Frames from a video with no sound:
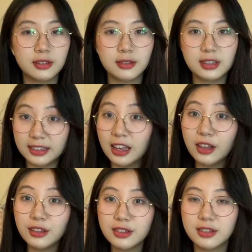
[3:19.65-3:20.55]

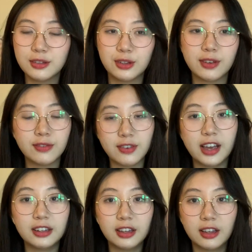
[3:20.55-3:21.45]
details, you can
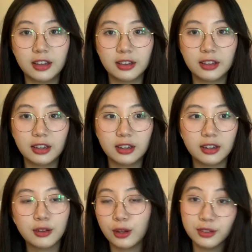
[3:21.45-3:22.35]
find it in the
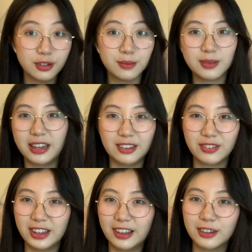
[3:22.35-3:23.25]
long-term planning
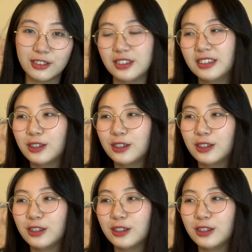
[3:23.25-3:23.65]
video,